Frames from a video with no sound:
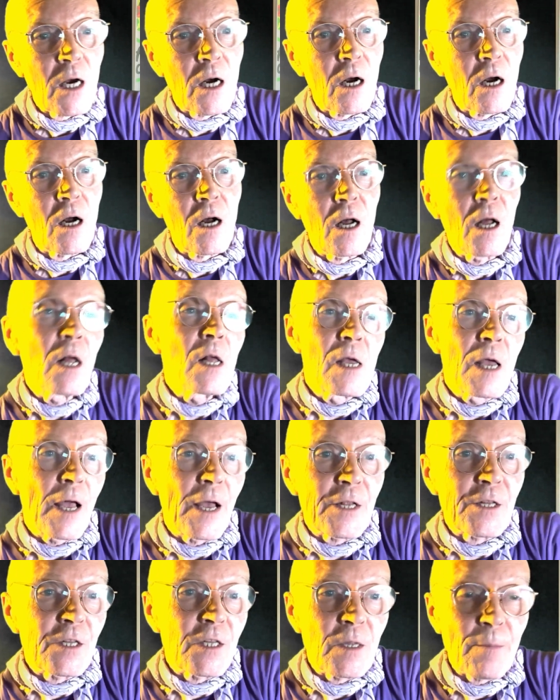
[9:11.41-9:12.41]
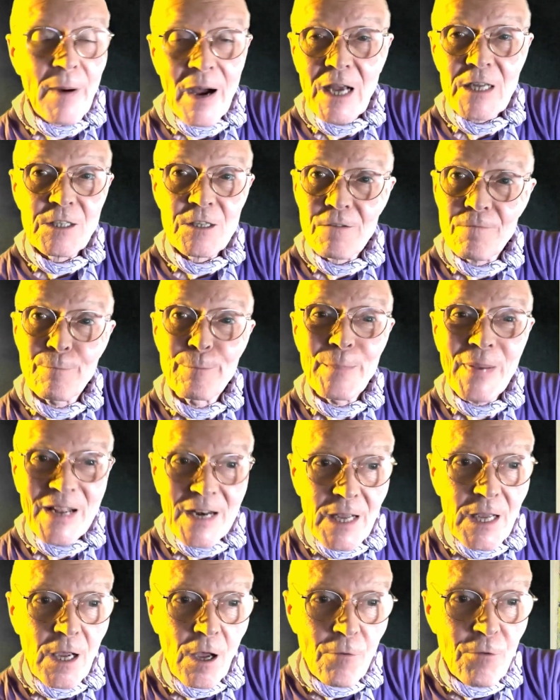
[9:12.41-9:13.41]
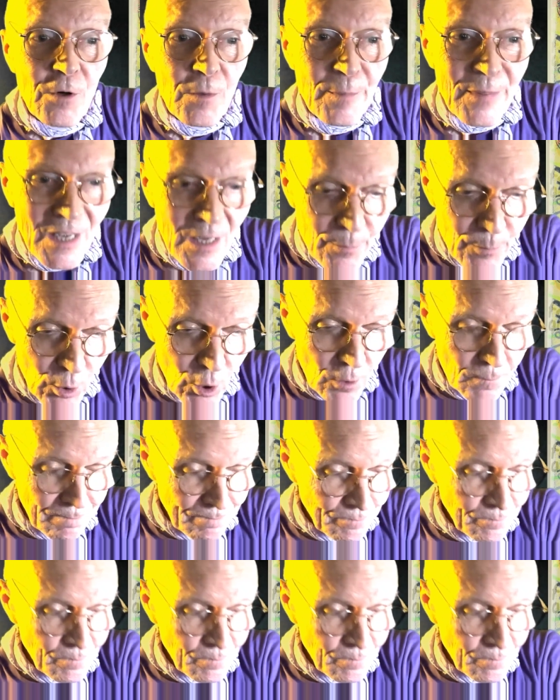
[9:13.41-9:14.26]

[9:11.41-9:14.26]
and in the minds of many other people.